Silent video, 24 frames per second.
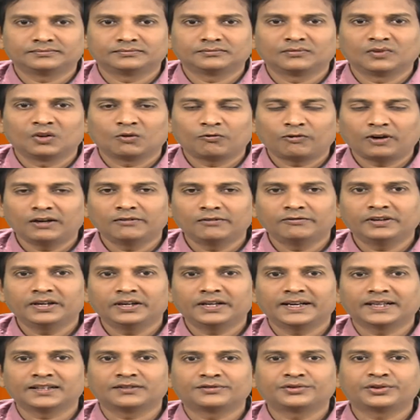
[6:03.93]
While we are
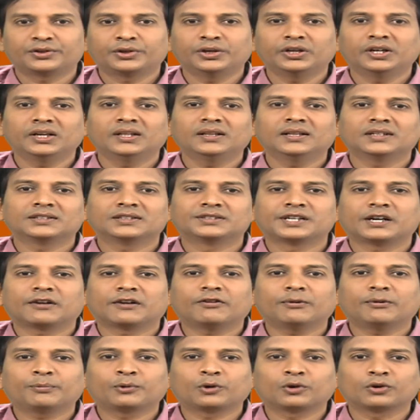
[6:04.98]
executing the Java
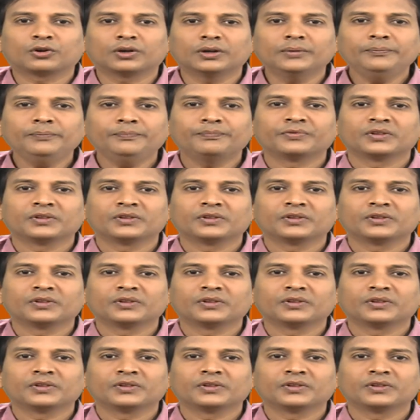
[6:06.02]
program,